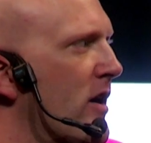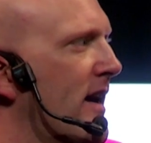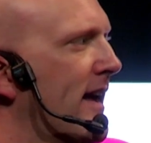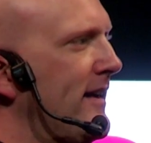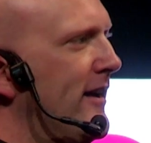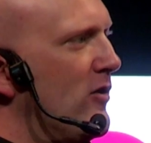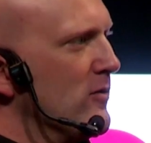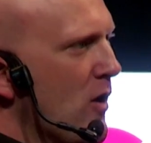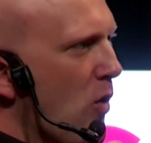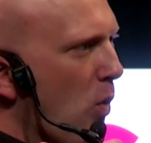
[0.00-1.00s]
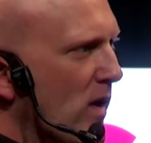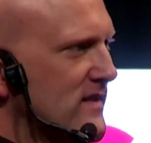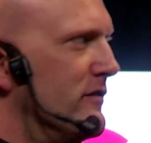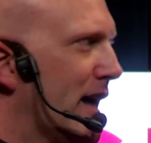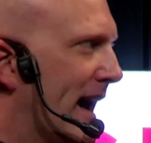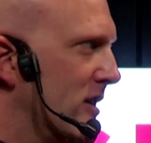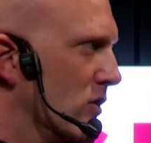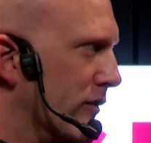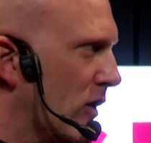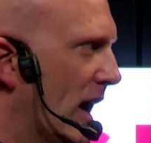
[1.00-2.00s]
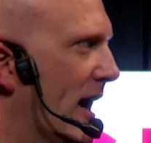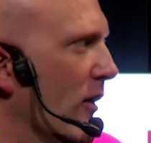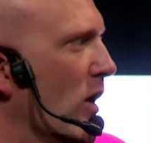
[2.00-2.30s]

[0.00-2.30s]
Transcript: And what's the value of cloud?